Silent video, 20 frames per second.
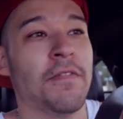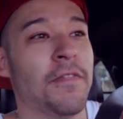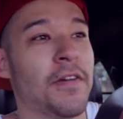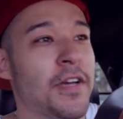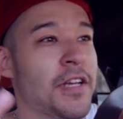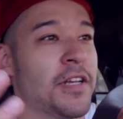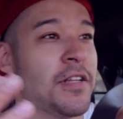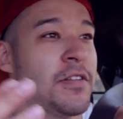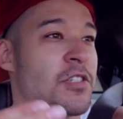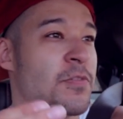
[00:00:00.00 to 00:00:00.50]

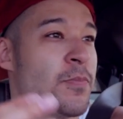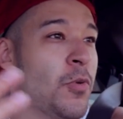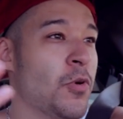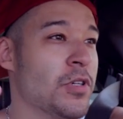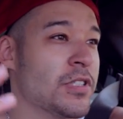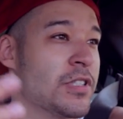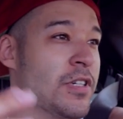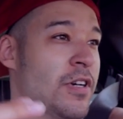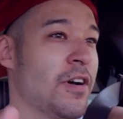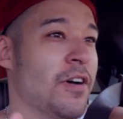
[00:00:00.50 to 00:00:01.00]
fucking
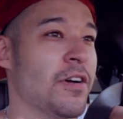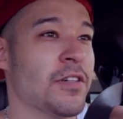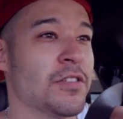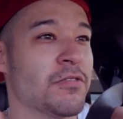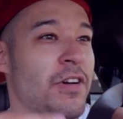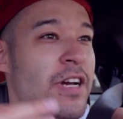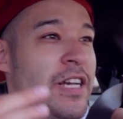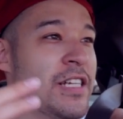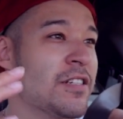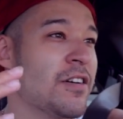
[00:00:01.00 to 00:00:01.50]
sports cars,
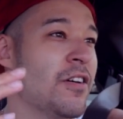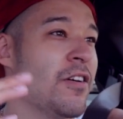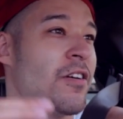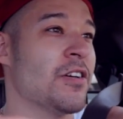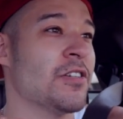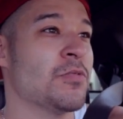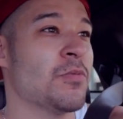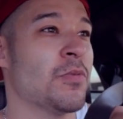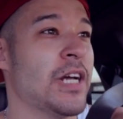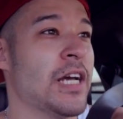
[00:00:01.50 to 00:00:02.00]
race
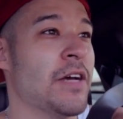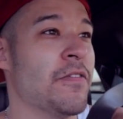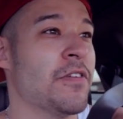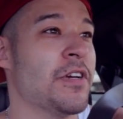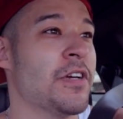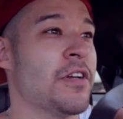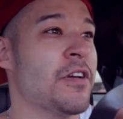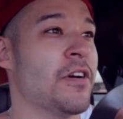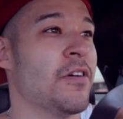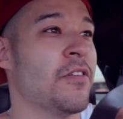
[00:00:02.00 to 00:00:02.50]
cars, whatever,
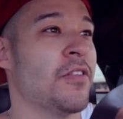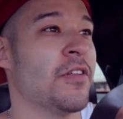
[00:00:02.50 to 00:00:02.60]
you know,